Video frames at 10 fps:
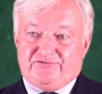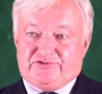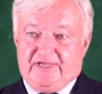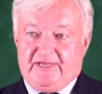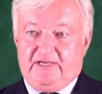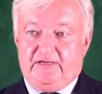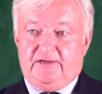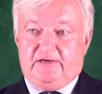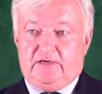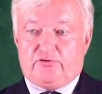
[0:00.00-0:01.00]
the
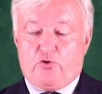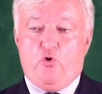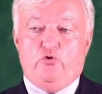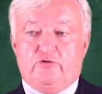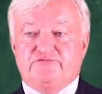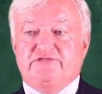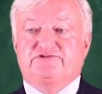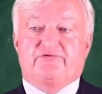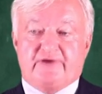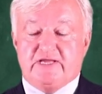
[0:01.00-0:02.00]
role of the
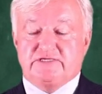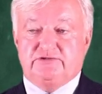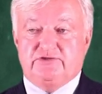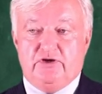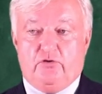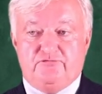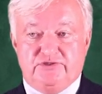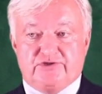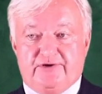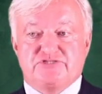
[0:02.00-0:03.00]

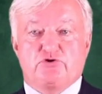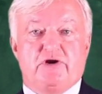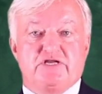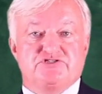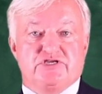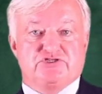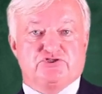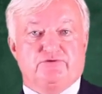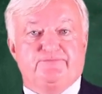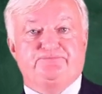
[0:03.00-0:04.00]
international
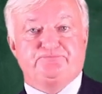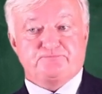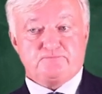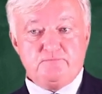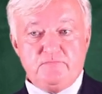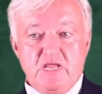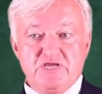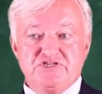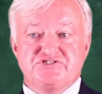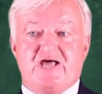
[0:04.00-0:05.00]
organization
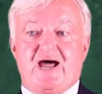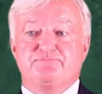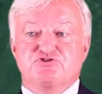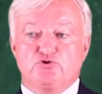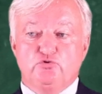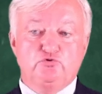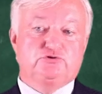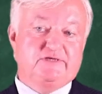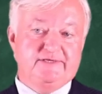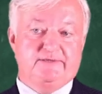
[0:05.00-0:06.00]
is
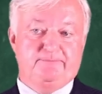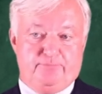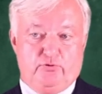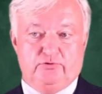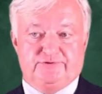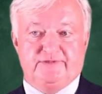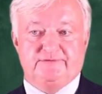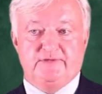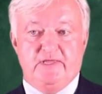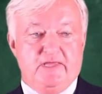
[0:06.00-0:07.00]
absolutely
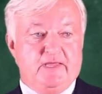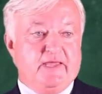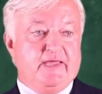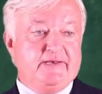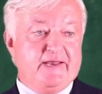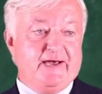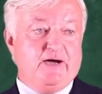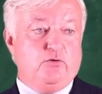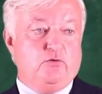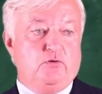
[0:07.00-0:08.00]
important, and
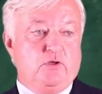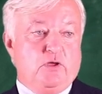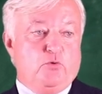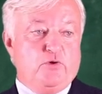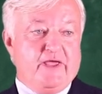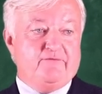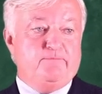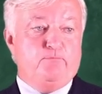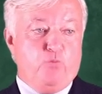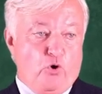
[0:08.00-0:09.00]
now we
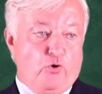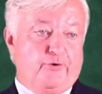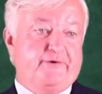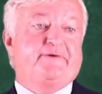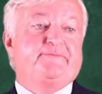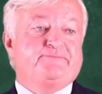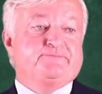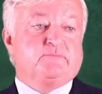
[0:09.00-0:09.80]
have more